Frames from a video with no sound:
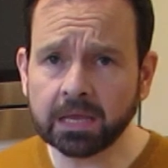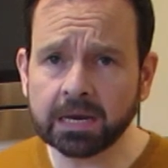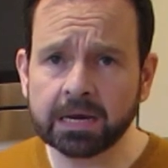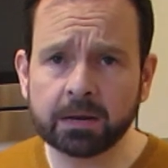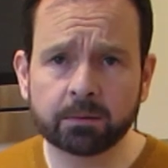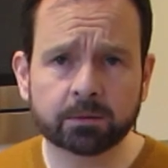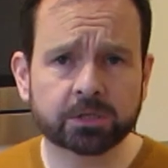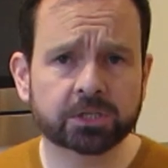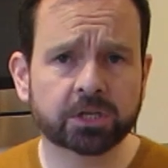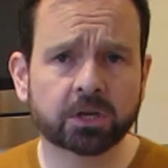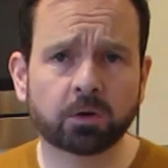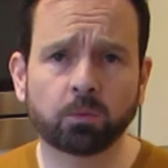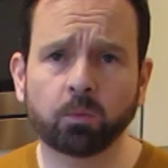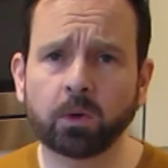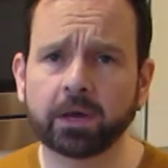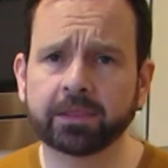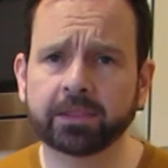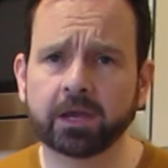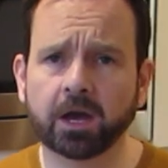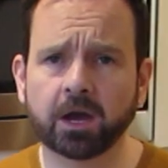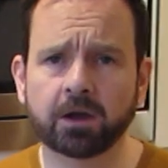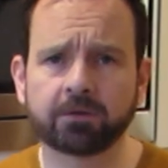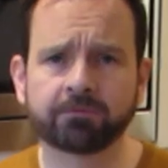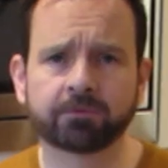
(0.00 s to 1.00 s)
Now we're just going to whack
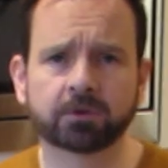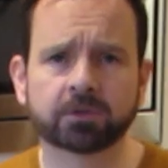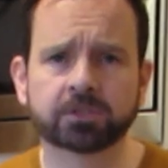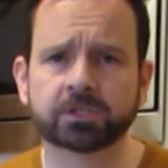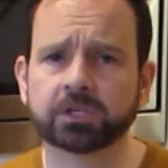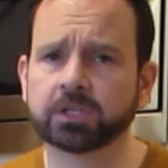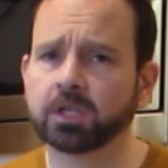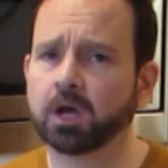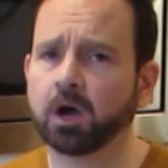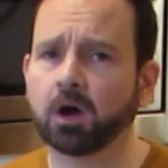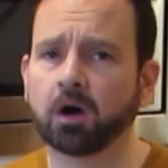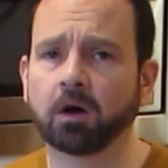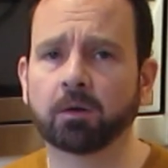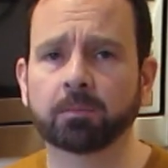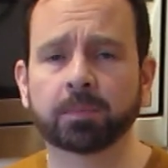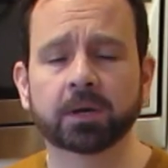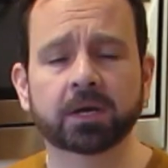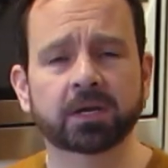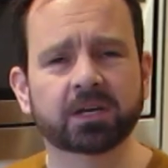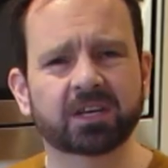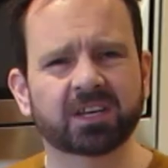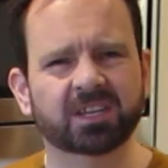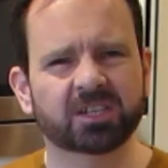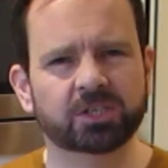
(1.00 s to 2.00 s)
that over onto the hob
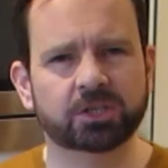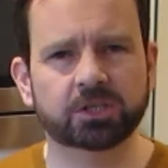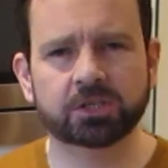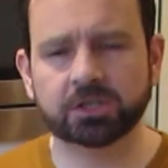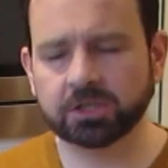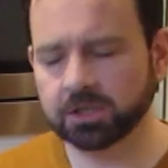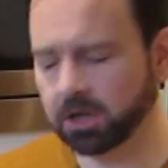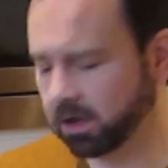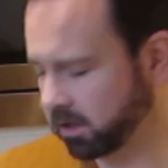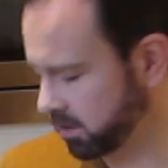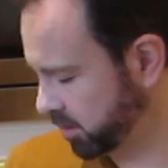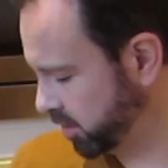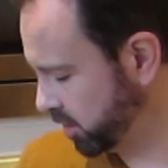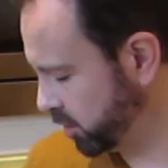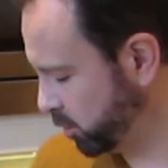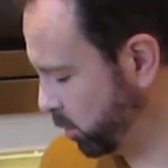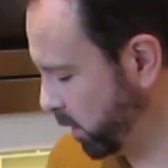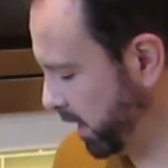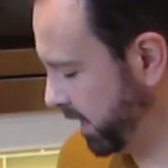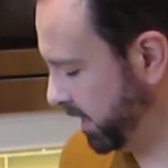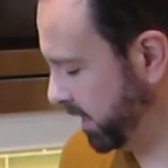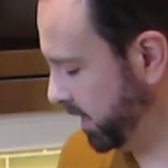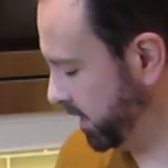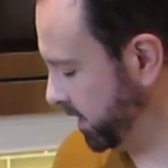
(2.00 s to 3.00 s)
and just start
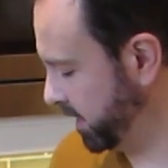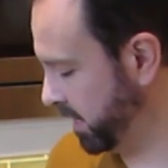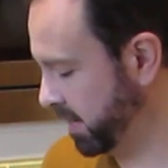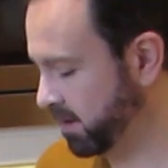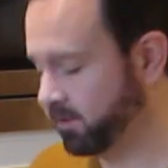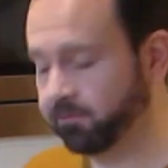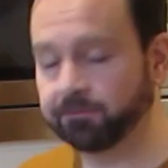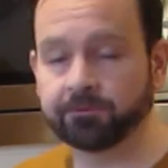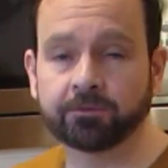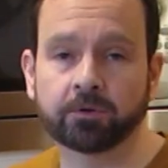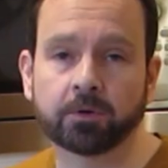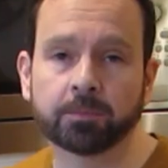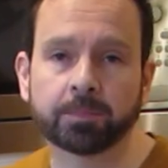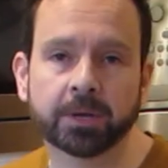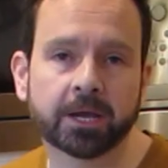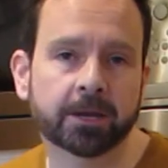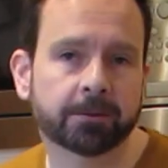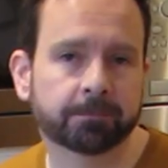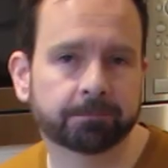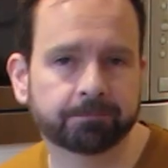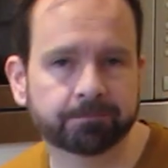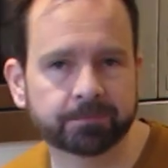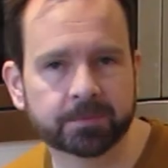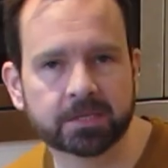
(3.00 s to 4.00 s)
sweating it down for a bit.
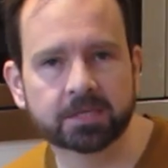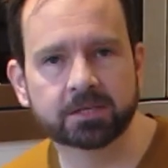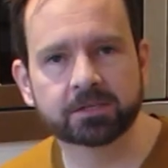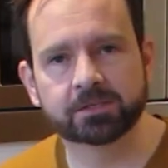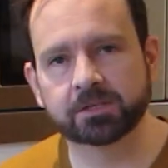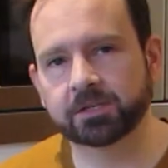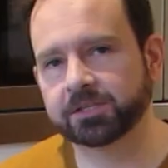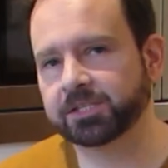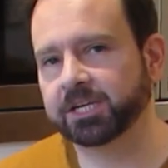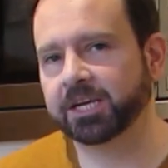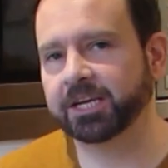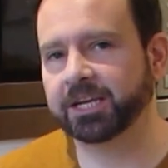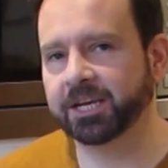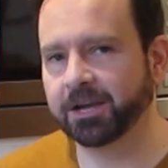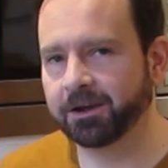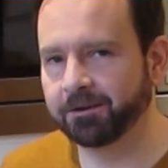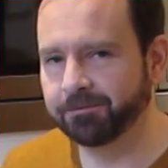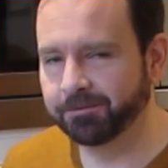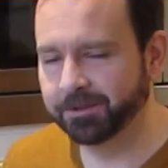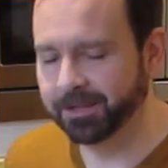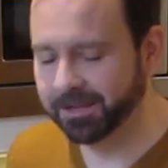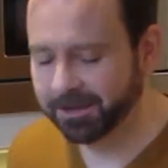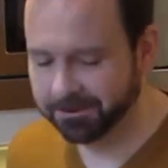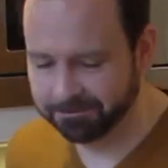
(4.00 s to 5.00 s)
So I'll take you
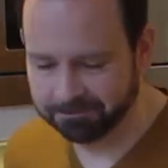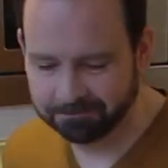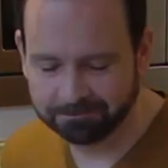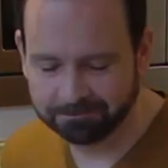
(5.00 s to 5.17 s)
over there.